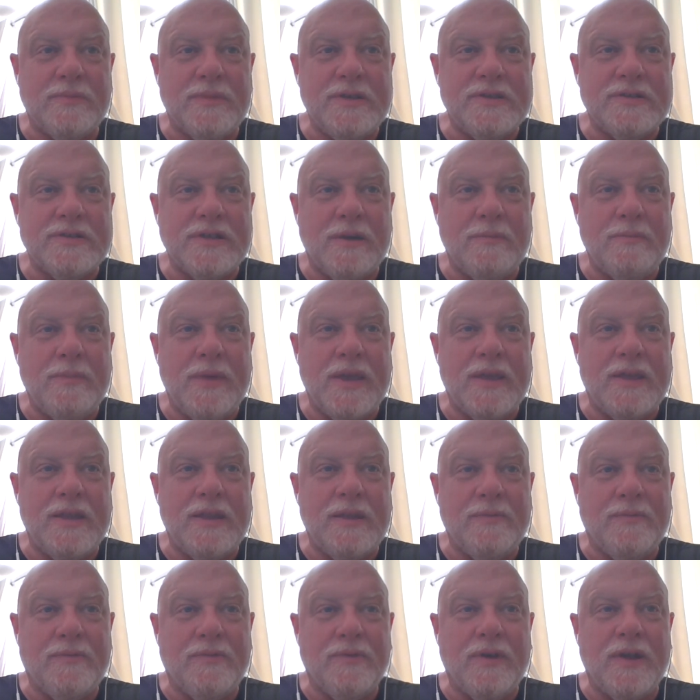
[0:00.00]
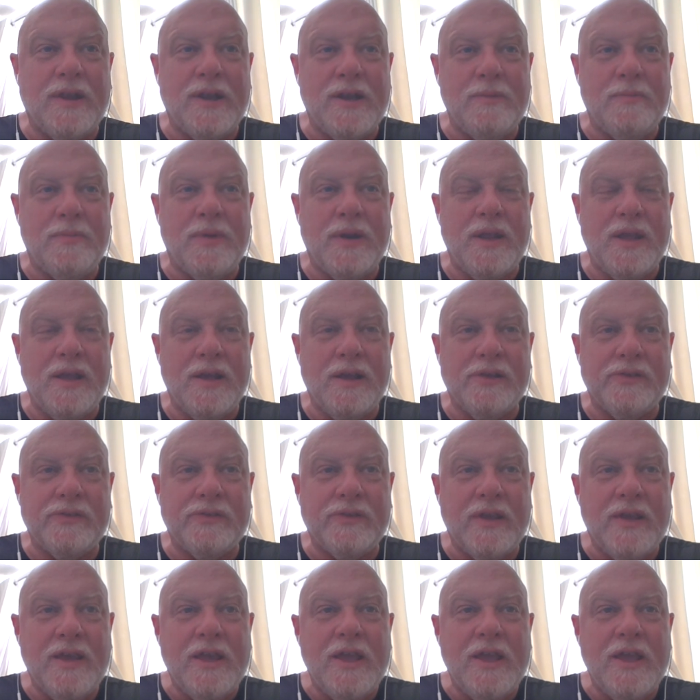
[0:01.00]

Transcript: He's not making them for anybody else.